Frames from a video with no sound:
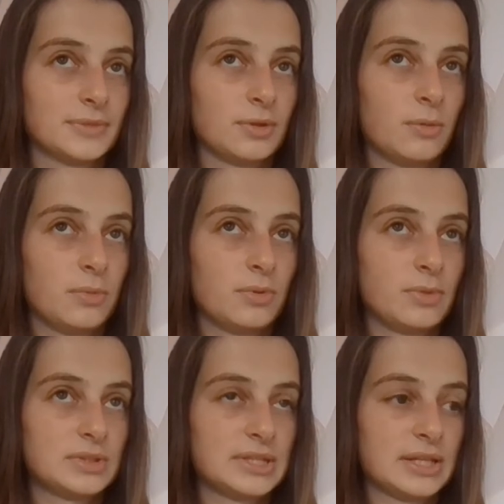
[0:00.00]
Couple
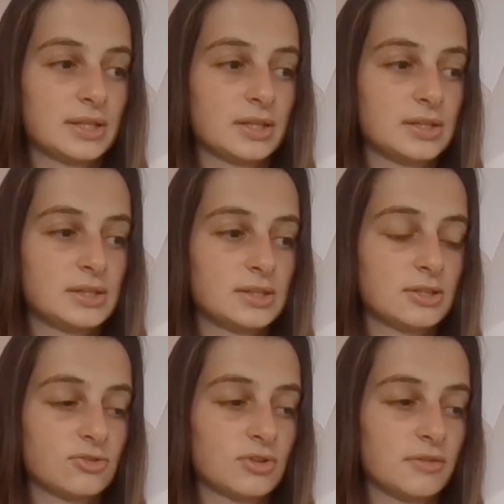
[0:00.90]
more seconds to
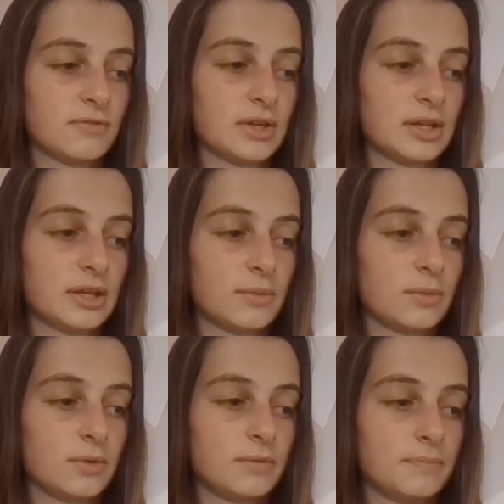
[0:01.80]
try and find that
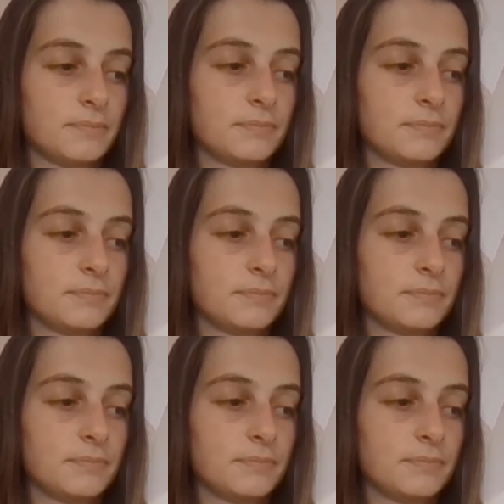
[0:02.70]
one.